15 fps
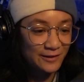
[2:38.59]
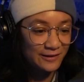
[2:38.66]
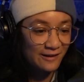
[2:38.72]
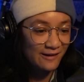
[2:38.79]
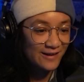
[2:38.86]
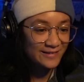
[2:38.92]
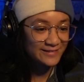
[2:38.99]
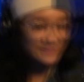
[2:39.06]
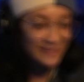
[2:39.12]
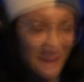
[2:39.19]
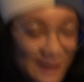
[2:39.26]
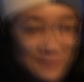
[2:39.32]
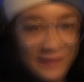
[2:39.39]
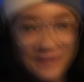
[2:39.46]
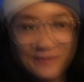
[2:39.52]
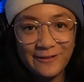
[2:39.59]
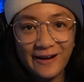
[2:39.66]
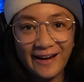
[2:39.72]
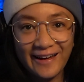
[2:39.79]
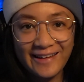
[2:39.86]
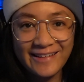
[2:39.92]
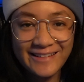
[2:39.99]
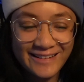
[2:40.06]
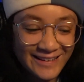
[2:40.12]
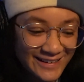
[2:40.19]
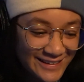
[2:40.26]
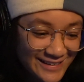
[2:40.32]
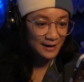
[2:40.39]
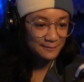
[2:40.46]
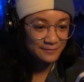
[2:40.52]
God damn it, you guys.
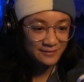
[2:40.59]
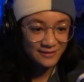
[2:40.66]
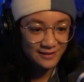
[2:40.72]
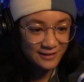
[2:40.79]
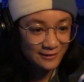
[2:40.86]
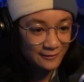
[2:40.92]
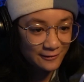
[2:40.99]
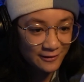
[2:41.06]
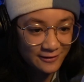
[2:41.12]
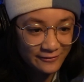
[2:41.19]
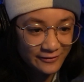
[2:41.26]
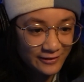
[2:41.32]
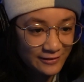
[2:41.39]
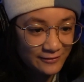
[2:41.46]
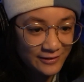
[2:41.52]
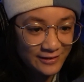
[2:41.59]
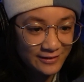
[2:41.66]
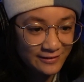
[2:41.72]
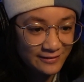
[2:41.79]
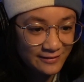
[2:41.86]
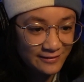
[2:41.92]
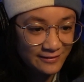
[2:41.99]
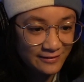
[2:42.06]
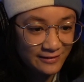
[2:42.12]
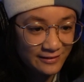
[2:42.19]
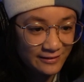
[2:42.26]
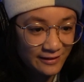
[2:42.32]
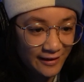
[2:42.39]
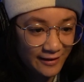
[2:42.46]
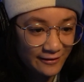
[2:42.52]
I'm seeing a lot of Olivia on
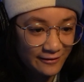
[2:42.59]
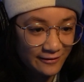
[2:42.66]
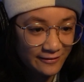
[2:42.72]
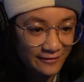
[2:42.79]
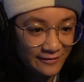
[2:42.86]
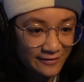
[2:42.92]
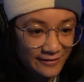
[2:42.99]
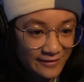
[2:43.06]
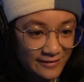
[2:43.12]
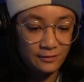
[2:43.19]
these icons.